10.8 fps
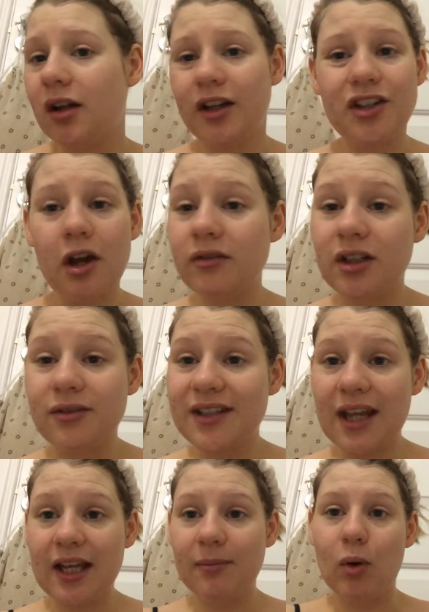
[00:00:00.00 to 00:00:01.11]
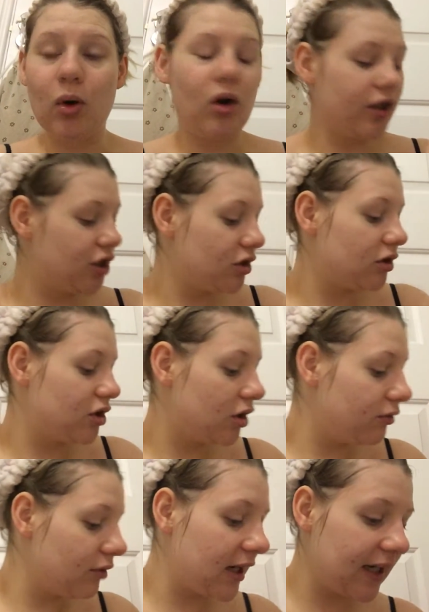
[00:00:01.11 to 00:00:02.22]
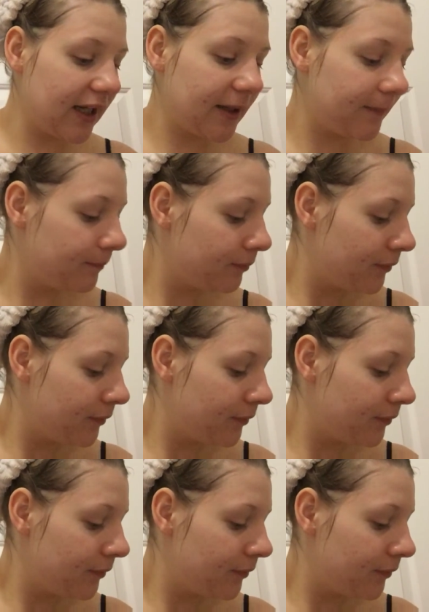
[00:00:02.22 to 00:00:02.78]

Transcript: I don't use it anymore. I should do, really.